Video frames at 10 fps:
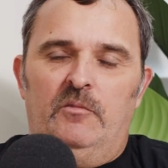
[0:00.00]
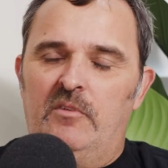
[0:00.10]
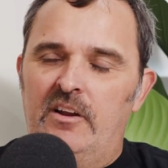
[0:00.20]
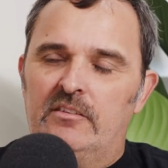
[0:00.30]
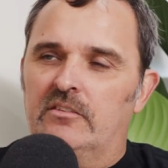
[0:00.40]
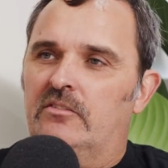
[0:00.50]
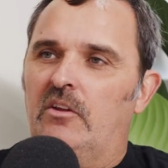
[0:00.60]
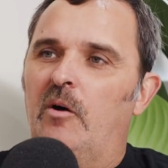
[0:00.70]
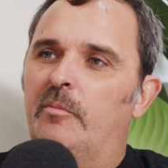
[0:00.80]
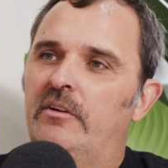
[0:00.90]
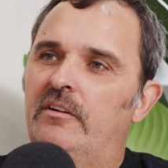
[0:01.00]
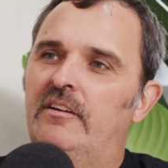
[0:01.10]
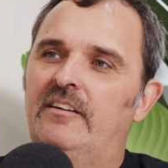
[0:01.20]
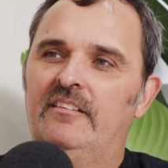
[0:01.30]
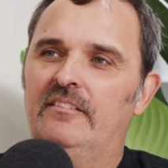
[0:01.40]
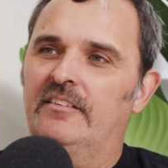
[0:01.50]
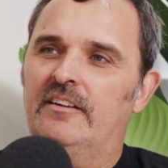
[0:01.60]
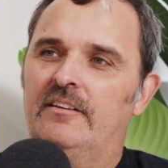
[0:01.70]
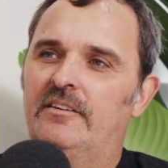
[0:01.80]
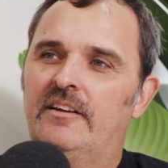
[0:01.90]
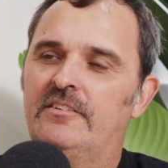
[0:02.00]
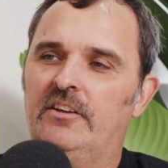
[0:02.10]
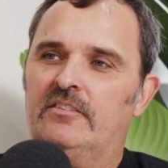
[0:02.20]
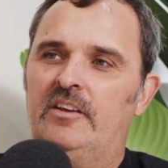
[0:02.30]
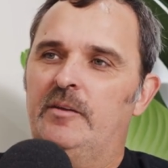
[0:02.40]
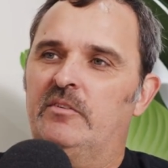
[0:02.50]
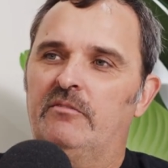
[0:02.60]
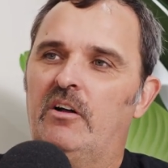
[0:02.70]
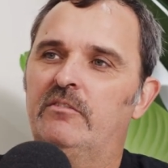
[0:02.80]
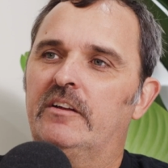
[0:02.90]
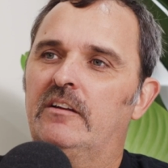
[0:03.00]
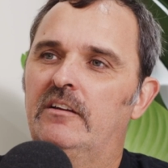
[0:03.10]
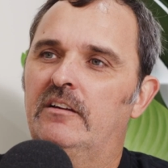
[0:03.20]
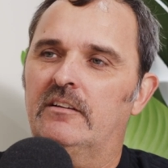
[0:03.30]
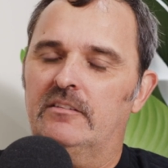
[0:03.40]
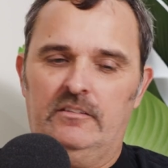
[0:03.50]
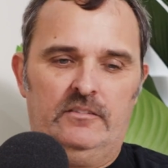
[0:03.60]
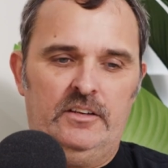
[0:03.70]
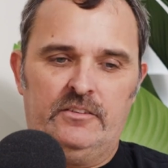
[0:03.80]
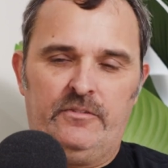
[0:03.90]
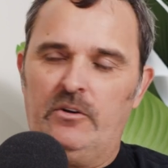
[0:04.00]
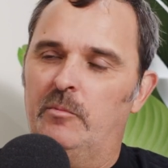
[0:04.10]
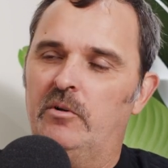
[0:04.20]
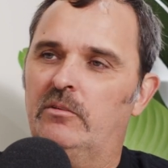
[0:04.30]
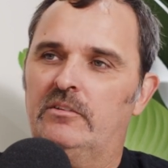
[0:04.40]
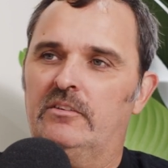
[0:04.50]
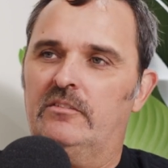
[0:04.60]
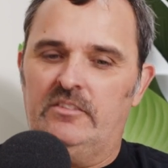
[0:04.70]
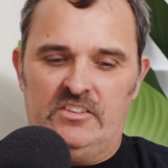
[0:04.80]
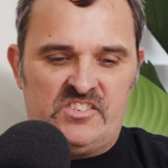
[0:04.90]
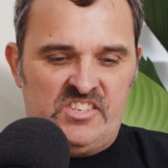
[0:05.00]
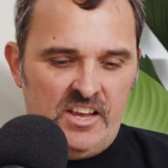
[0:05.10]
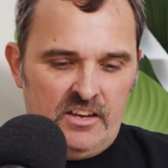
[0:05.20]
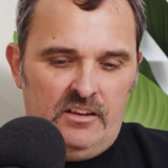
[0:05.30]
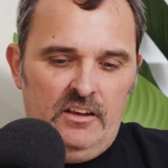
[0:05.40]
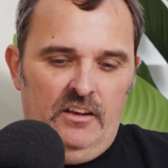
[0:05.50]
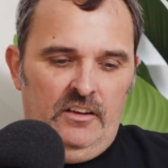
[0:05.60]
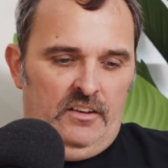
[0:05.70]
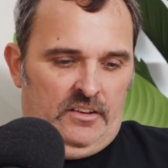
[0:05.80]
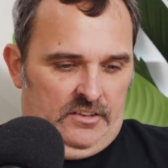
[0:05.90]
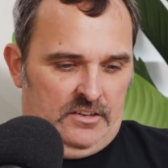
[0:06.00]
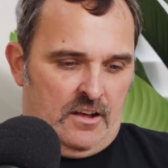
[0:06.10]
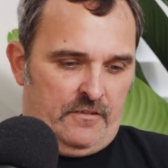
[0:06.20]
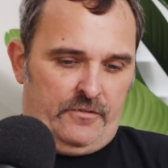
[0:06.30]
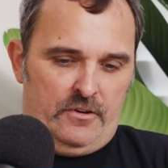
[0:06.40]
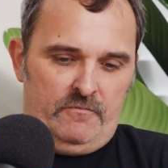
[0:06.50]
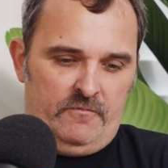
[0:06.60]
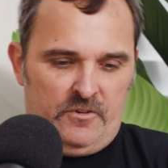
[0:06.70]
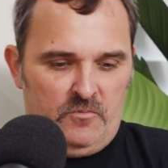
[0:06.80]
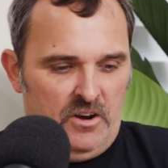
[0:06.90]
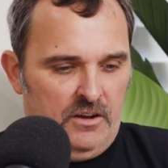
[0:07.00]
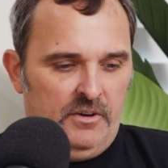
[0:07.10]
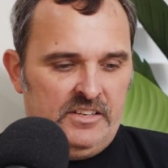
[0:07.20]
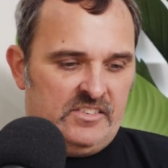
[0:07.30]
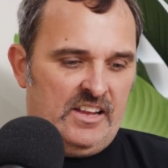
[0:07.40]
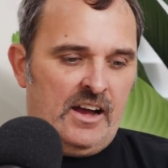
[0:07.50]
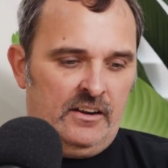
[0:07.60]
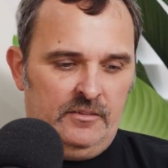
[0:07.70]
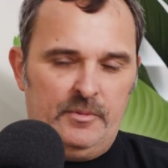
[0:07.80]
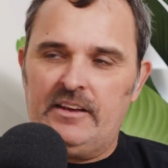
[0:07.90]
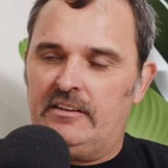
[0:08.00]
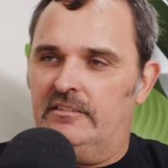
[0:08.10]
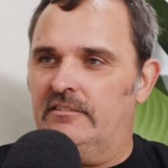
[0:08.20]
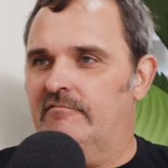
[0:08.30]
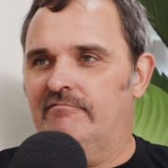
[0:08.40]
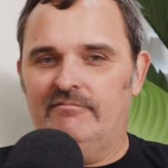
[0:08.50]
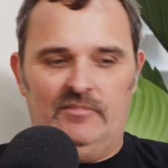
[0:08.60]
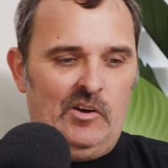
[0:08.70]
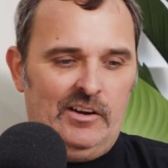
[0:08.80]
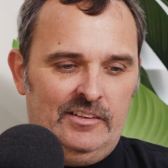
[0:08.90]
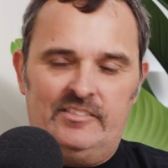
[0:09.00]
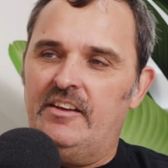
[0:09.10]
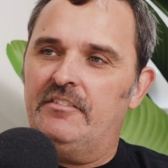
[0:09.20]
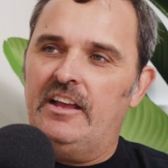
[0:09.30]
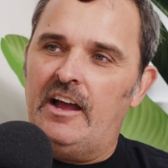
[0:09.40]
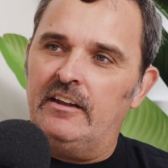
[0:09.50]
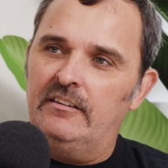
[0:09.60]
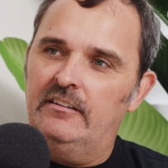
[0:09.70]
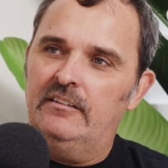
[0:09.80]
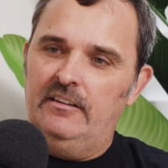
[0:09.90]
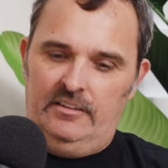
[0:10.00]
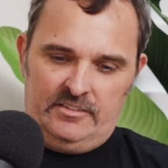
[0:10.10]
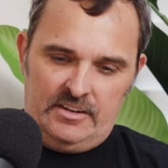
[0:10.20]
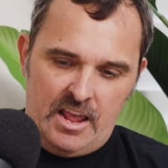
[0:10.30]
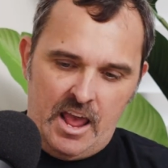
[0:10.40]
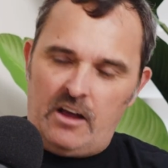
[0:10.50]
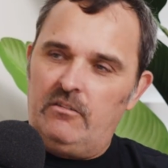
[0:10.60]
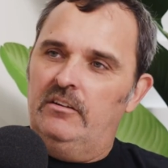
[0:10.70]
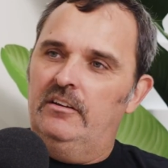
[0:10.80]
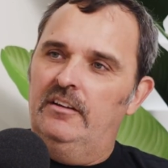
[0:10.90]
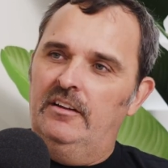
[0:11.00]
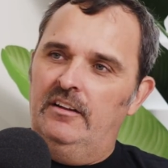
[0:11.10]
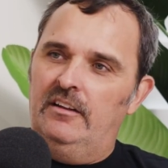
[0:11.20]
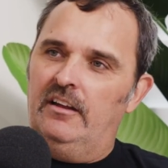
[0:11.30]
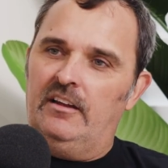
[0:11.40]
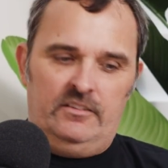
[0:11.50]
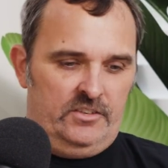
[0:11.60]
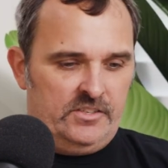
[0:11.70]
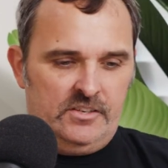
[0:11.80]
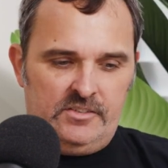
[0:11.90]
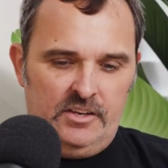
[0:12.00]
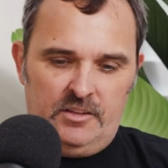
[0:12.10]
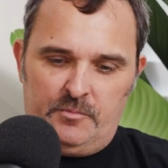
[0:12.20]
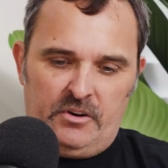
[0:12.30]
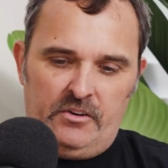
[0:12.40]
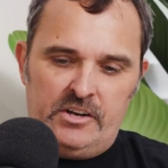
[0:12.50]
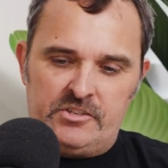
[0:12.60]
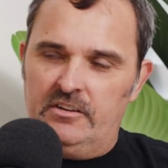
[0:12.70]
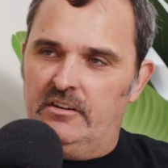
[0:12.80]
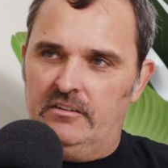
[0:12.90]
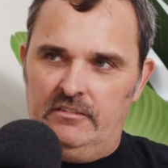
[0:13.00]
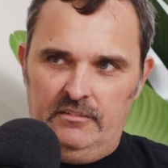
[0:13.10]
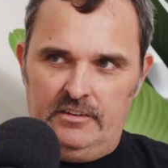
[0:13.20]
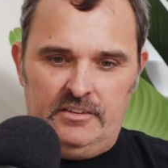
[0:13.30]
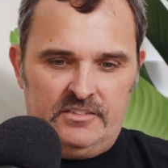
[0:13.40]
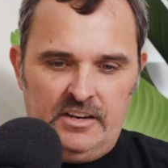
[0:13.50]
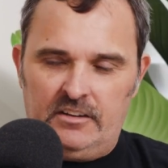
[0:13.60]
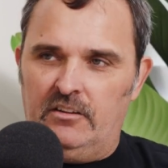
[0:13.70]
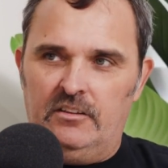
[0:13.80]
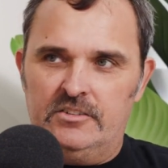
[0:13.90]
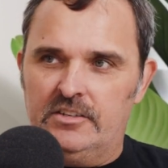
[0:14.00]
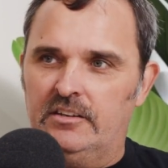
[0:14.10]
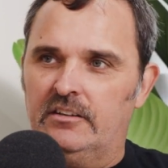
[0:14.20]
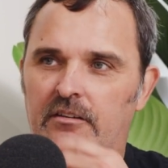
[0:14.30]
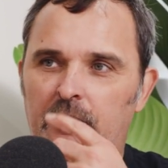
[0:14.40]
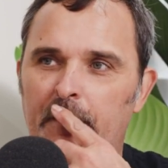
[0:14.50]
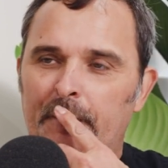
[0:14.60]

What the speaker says: where does it stop? It just keeps evolving. It's phenomenal to see, from where we started back in 1978 to now, and just to see the progression and the technology, and